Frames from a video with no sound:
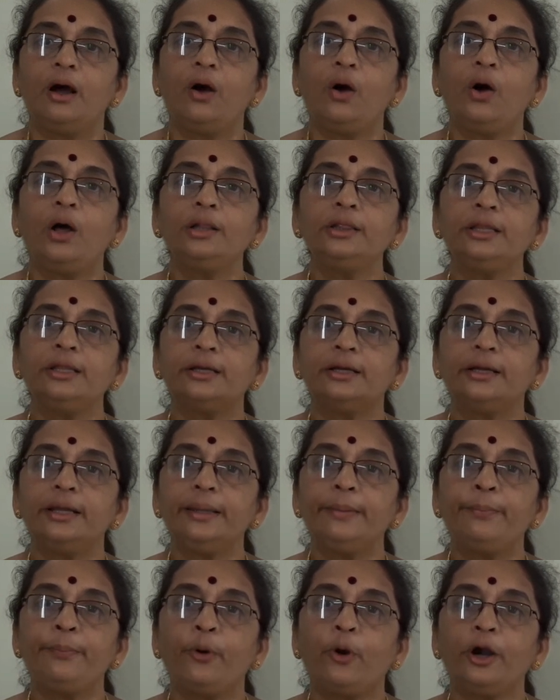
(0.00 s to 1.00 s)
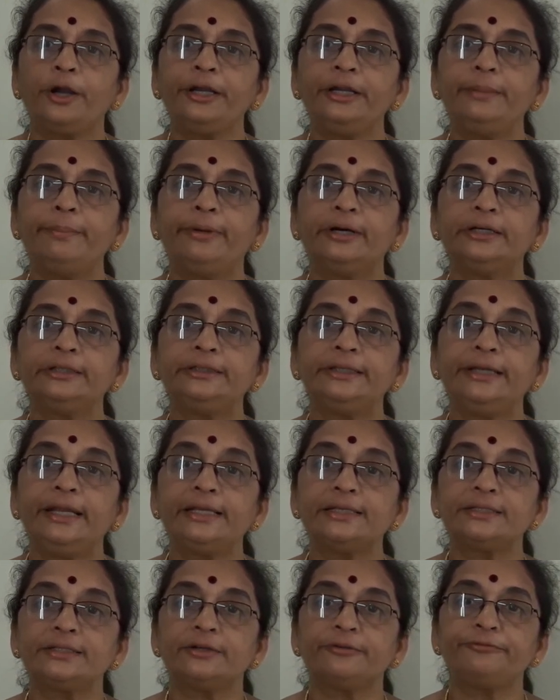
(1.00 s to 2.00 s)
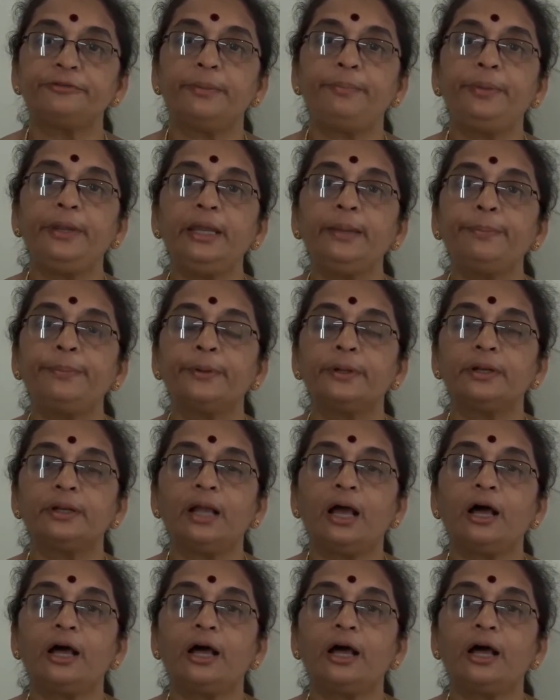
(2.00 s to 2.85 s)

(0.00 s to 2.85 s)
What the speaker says: all the important birthdays of the people